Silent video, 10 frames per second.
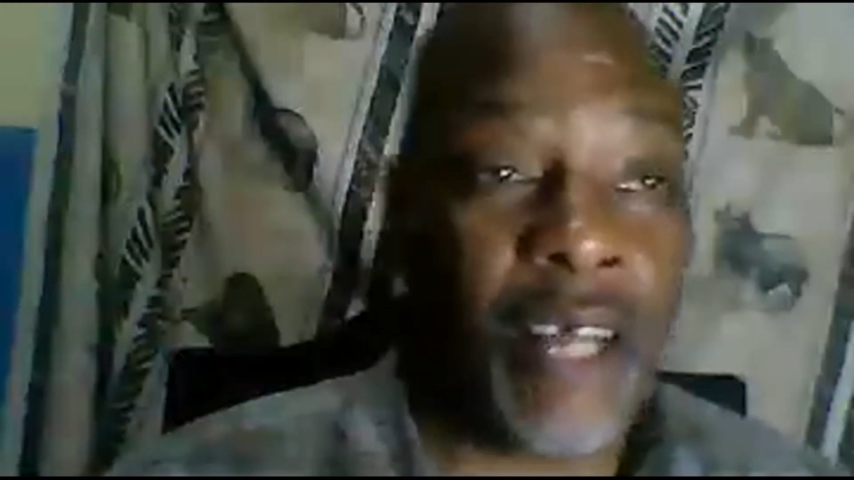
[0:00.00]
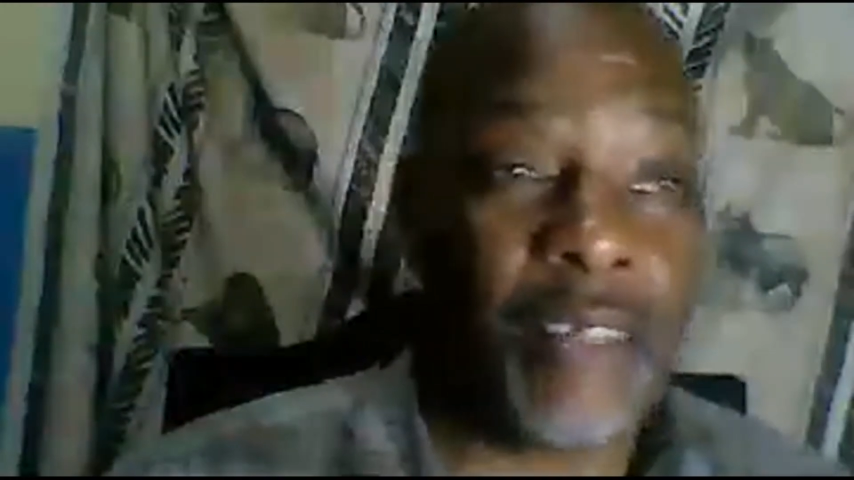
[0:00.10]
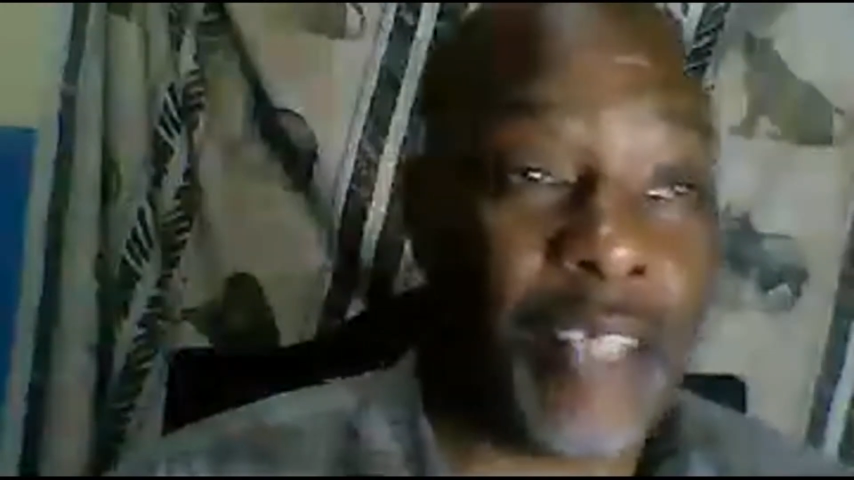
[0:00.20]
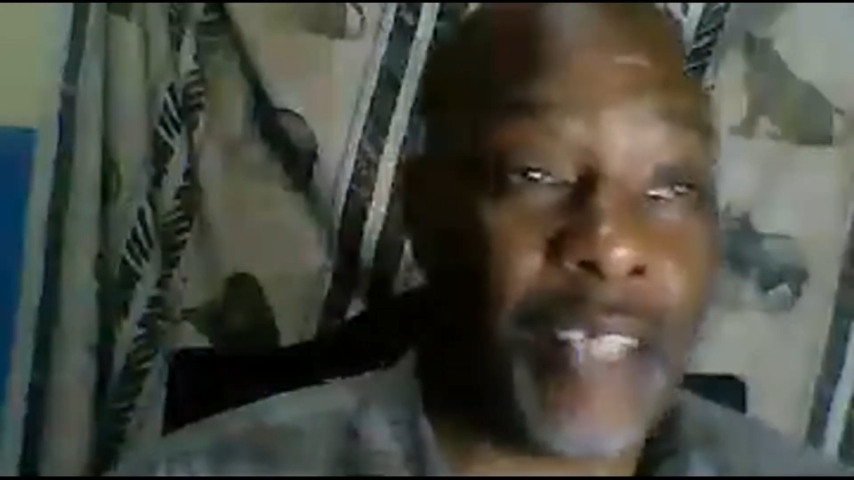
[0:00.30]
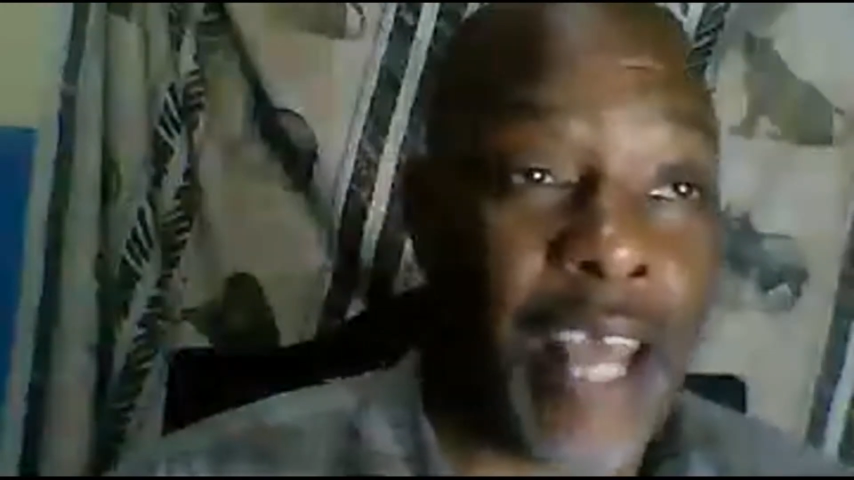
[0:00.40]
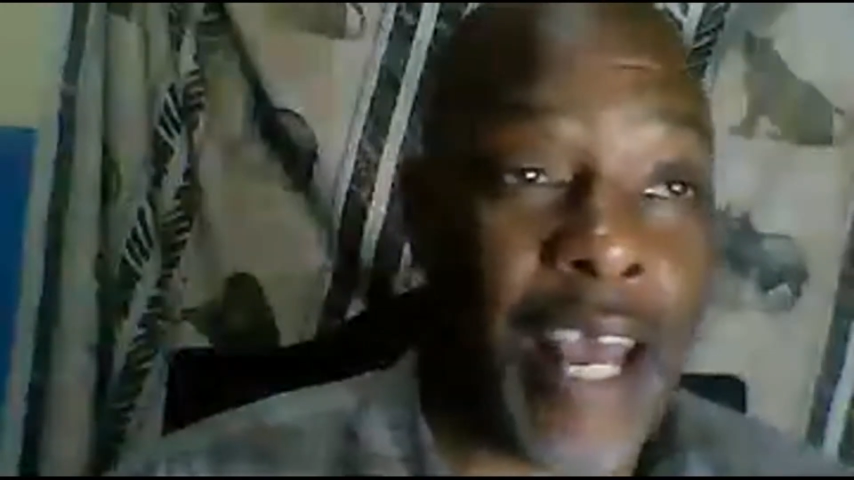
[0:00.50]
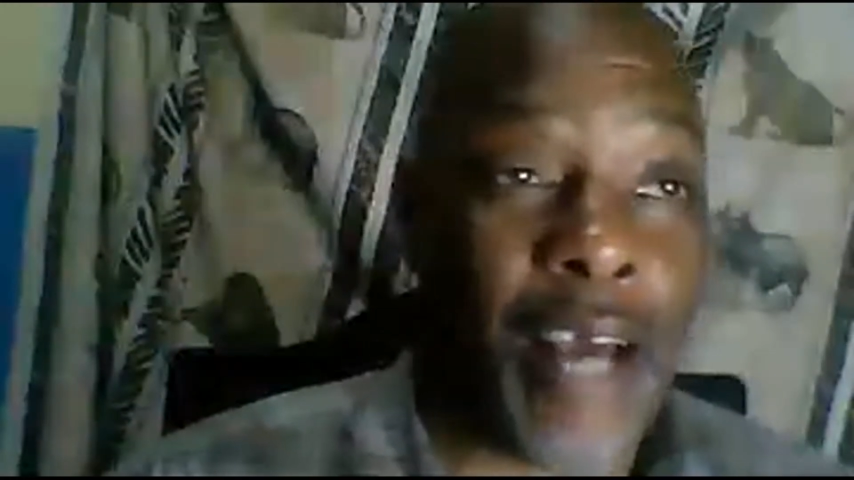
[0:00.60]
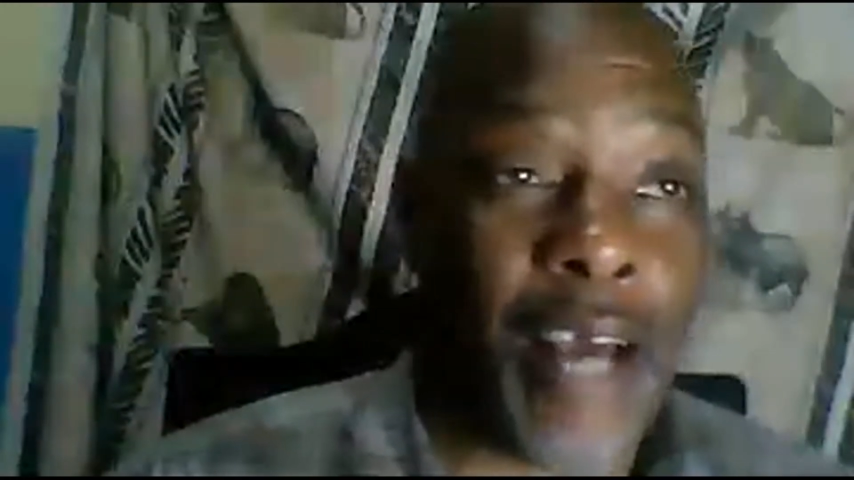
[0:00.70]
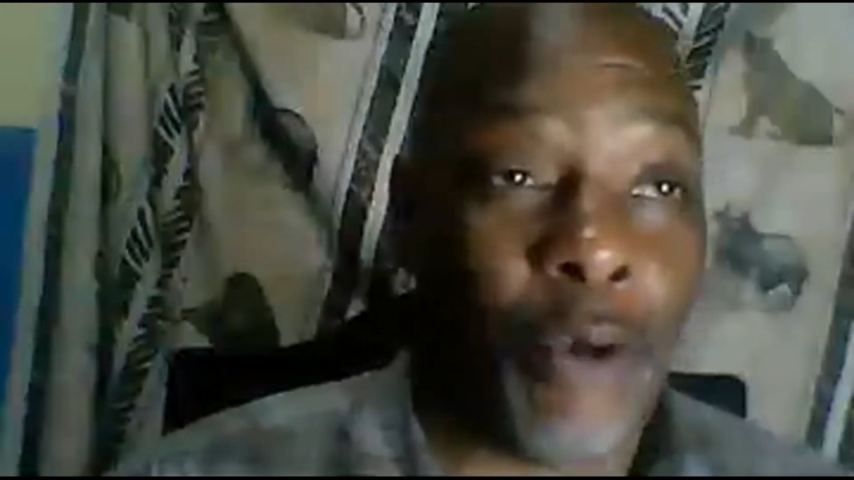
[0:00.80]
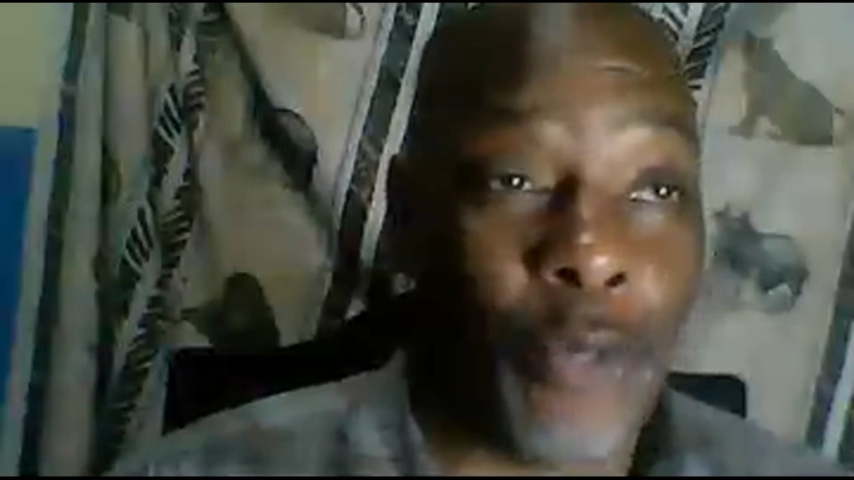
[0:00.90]
Now
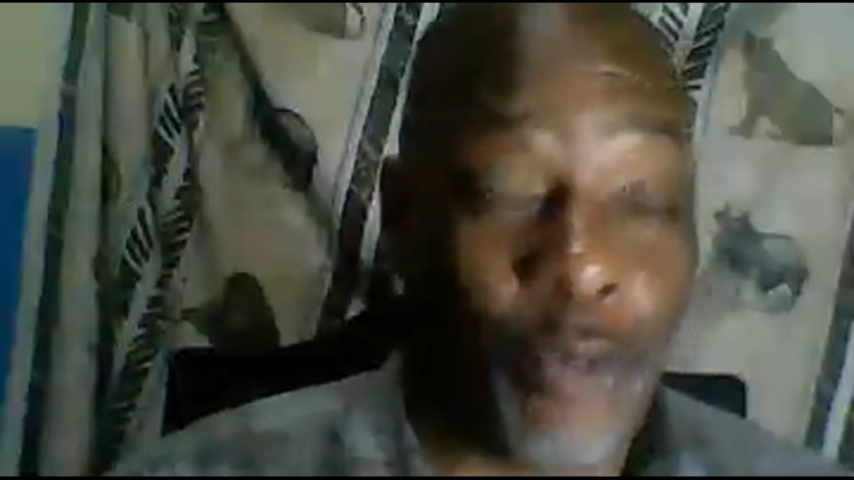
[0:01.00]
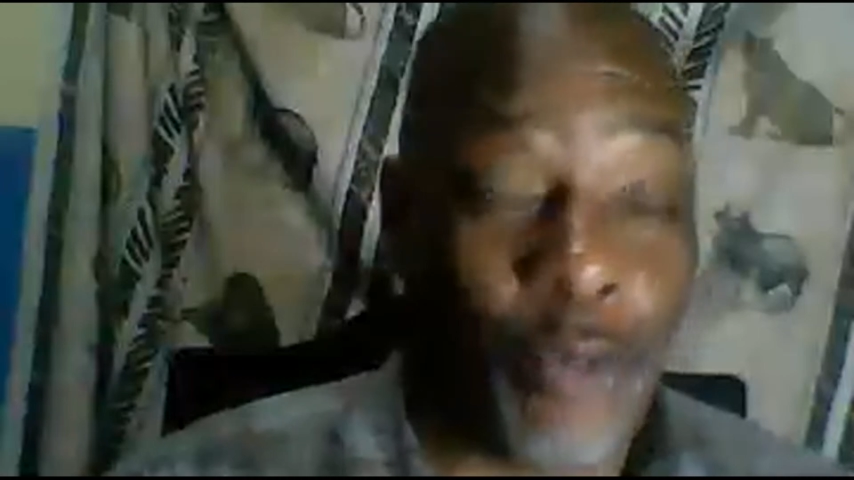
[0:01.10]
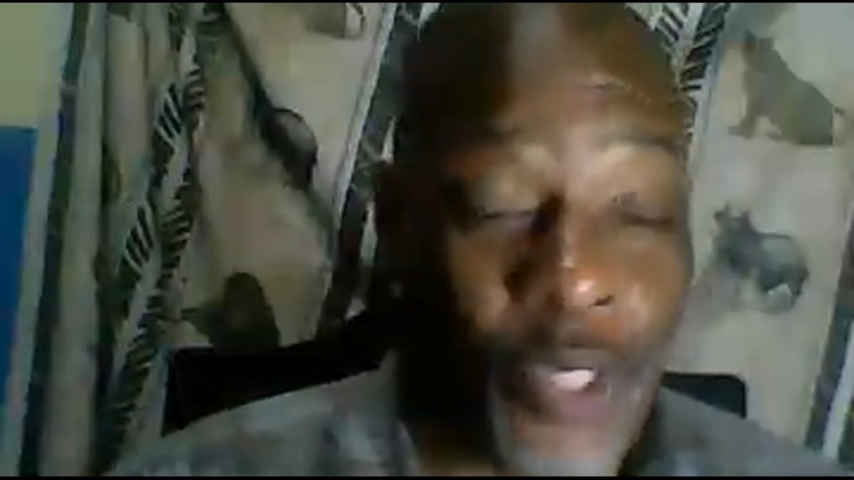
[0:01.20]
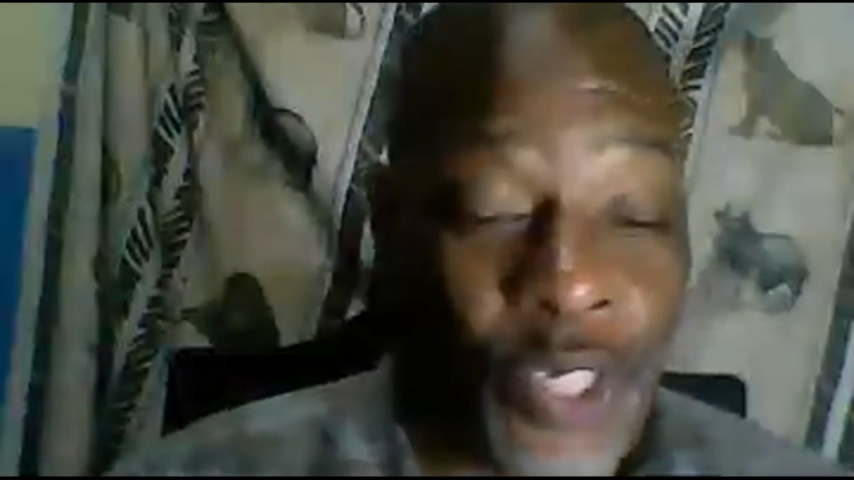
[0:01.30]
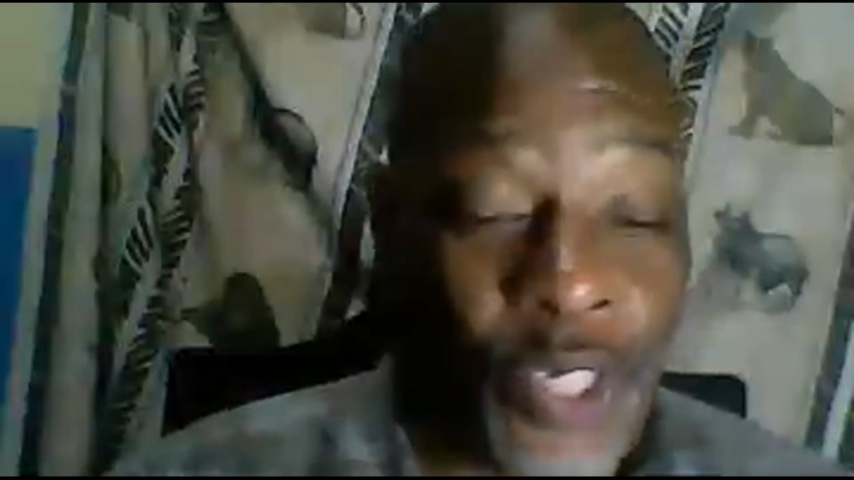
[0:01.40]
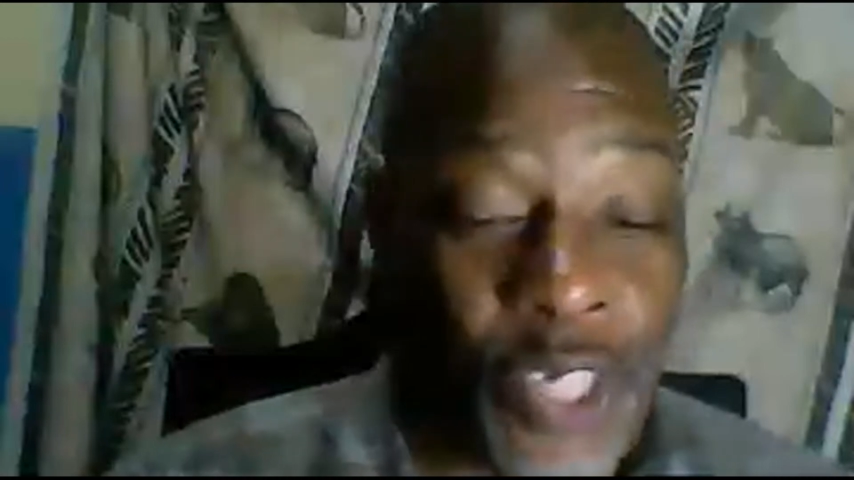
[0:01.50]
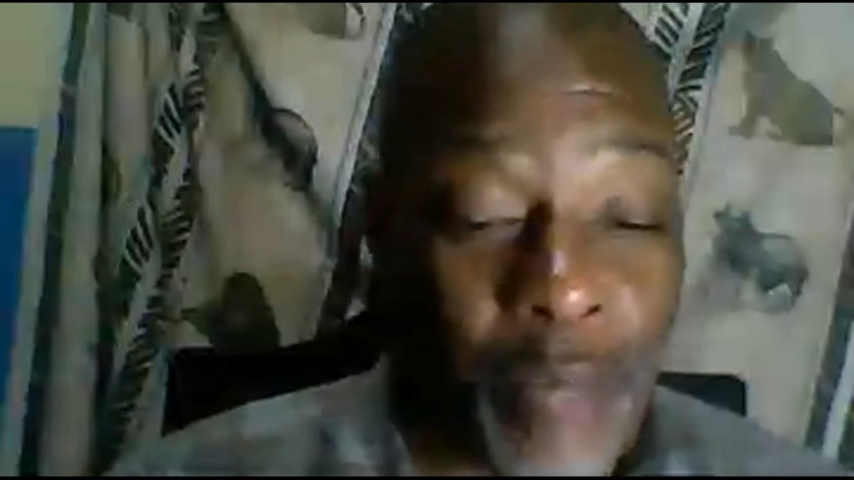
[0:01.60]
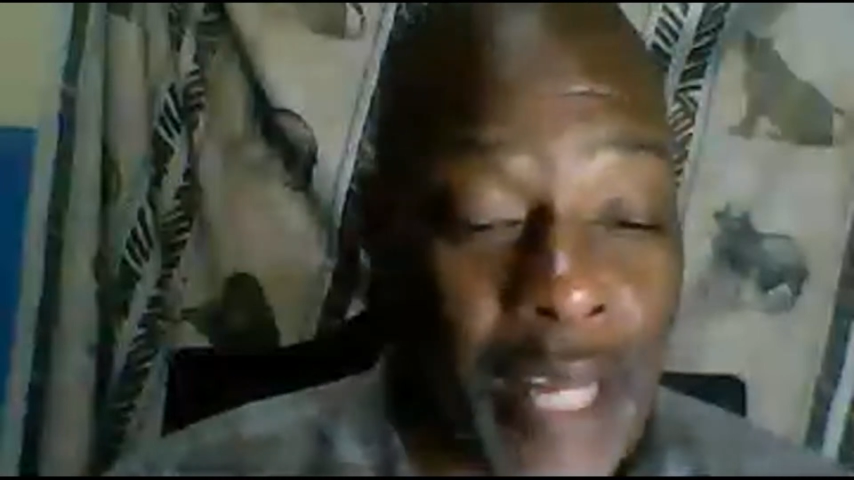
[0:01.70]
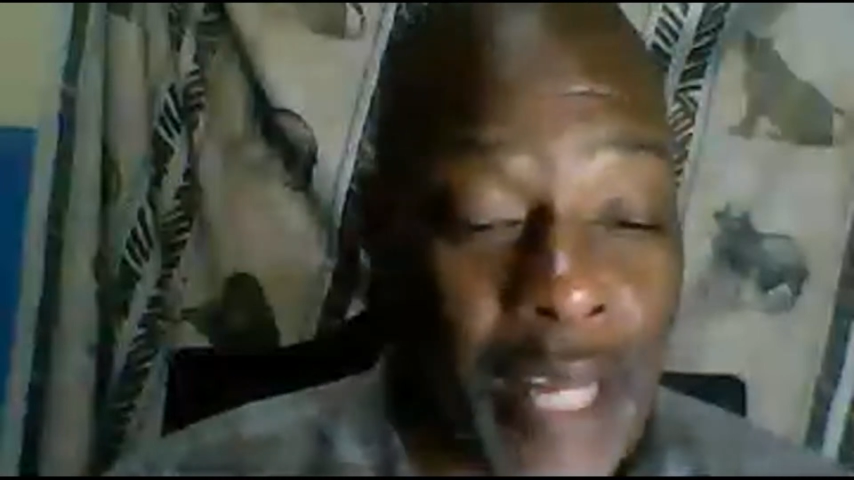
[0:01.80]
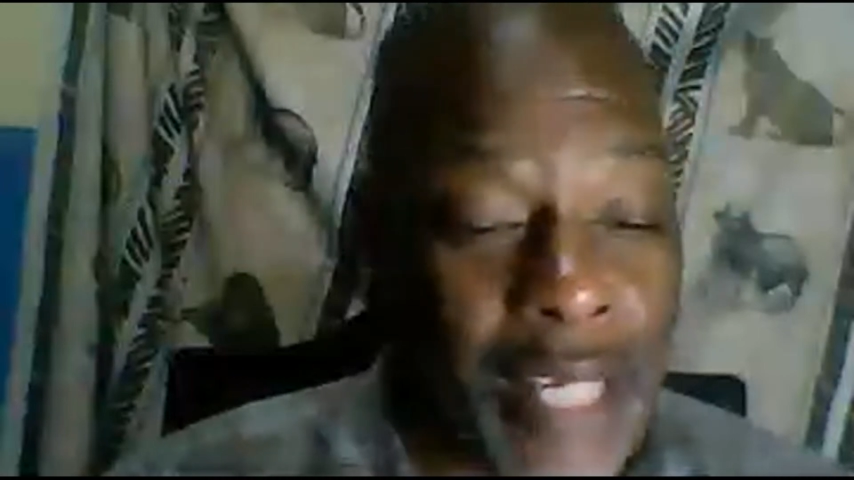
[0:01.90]
today I go through the
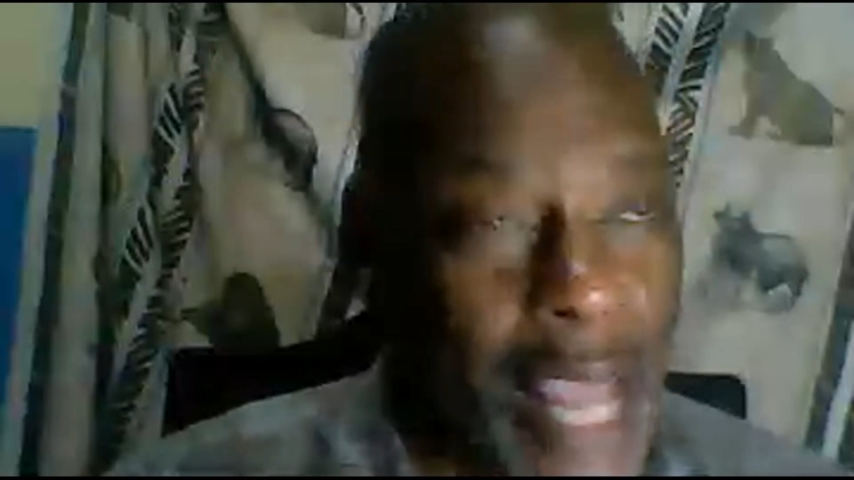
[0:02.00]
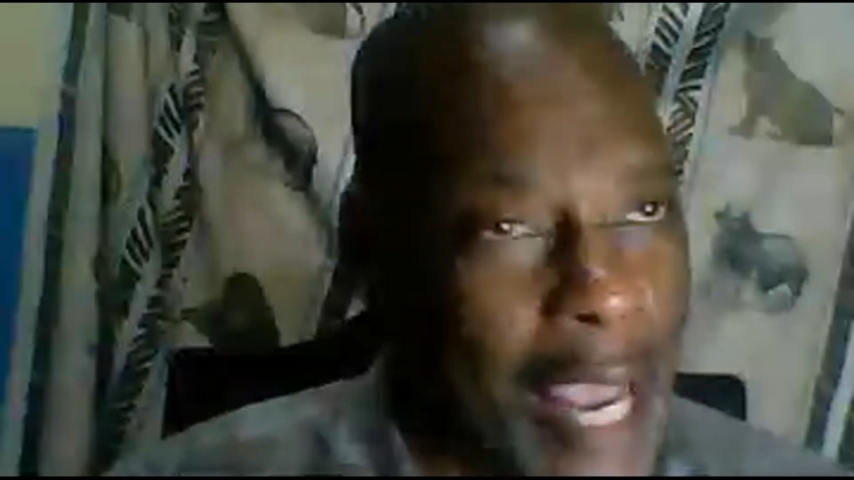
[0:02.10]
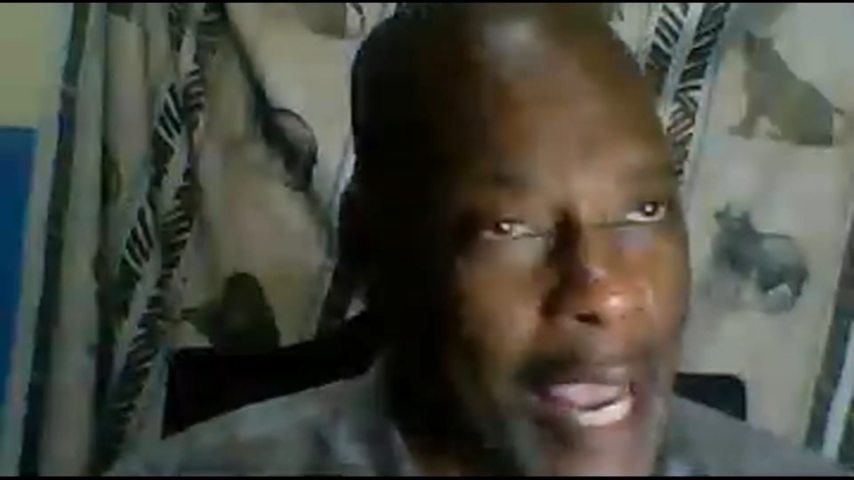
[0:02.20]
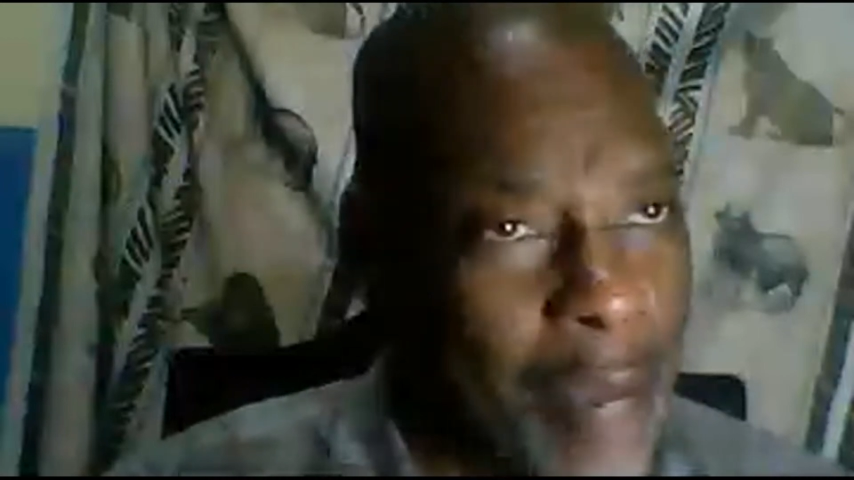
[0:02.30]
receipts and I'm like,